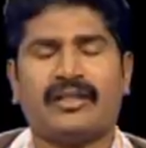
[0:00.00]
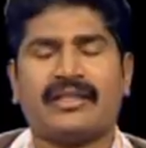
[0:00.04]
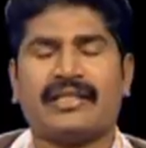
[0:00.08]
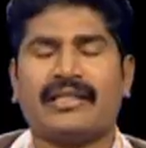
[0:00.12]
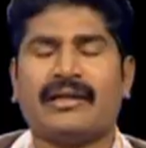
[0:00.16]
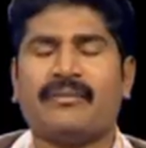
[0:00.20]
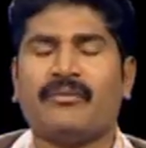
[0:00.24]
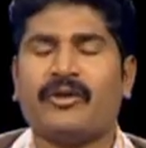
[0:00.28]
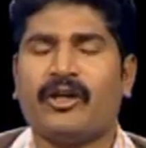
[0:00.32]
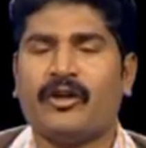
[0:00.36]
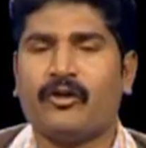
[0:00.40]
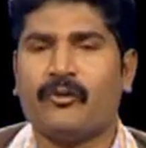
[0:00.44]

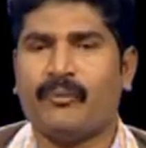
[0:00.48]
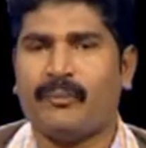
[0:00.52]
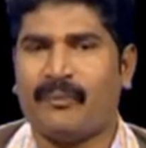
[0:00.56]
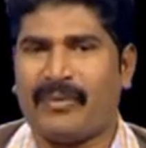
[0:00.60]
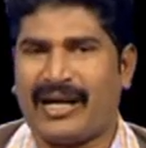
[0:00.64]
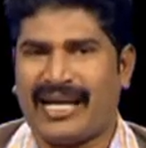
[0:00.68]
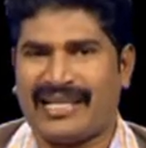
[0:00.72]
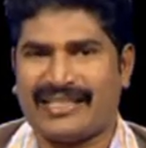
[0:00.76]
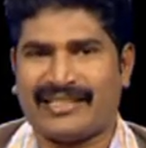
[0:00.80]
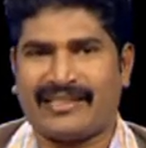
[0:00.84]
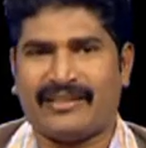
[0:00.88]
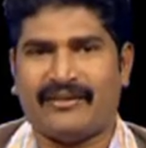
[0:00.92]
somehow
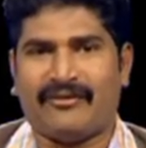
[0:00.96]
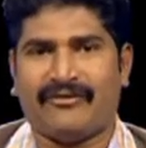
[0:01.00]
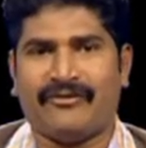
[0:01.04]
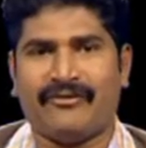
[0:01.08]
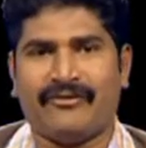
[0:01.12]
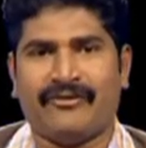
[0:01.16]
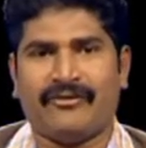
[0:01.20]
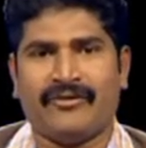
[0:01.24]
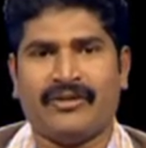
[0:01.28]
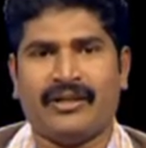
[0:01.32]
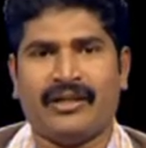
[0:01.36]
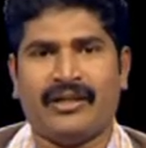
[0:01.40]
passive,
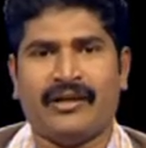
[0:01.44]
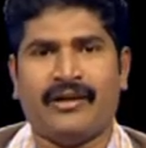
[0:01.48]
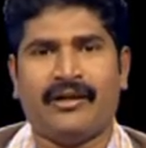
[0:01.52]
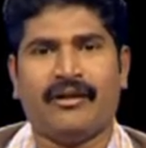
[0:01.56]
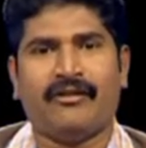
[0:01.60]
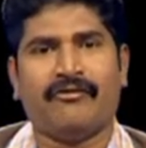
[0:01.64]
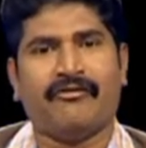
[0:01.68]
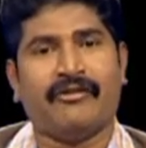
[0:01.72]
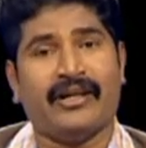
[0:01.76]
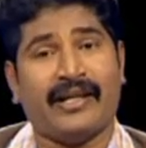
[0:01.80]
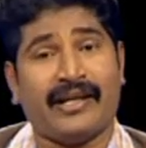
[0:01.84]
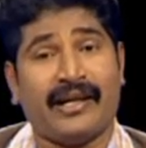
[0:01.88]

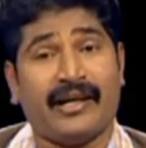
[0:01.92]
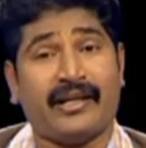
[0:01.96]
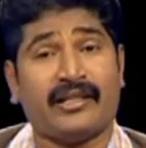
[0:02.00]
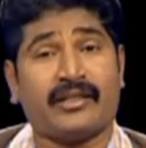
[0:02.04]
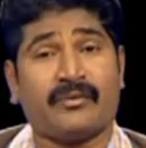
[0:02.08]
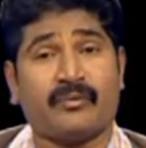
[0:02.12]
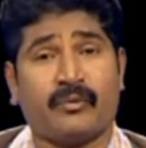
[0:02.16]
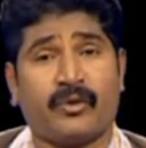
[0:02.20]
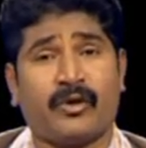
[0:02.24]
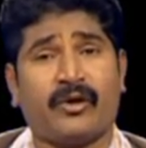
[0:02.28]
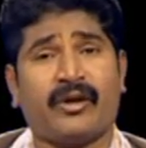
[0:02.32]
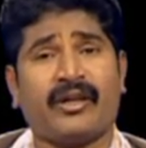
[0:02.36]
whereas
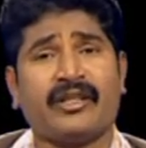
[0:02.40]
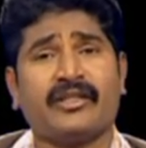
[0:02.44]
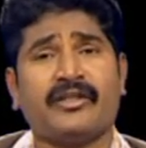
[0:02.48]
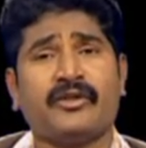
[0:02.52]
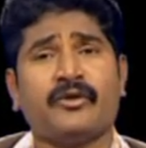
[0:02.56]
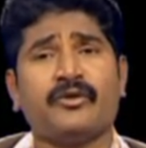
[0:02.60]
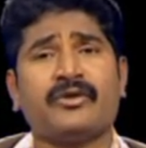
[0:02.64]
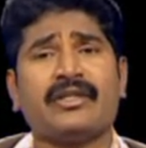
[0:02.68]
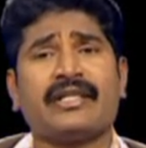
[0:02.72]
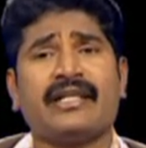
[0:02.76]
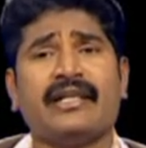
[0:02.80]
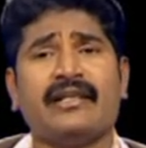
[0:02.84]

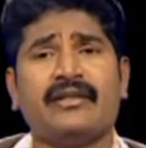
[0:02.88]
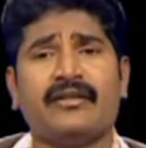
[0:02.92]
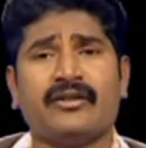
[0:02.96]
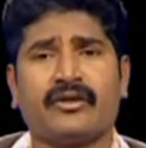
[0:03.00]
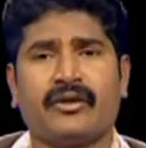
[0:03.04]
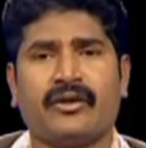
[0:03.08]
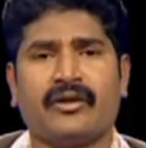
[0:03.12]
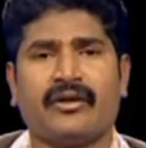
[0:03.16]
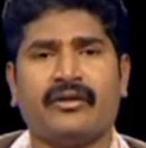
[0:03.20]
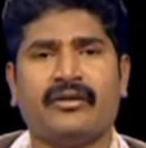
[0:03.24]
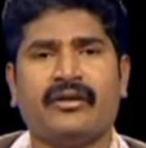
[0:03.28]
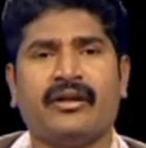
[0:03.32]
productive skills
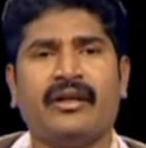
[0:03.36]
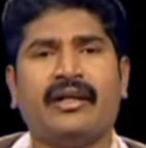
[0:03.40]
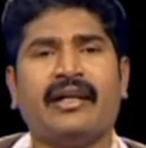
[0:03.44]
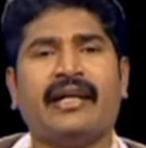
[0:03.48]
are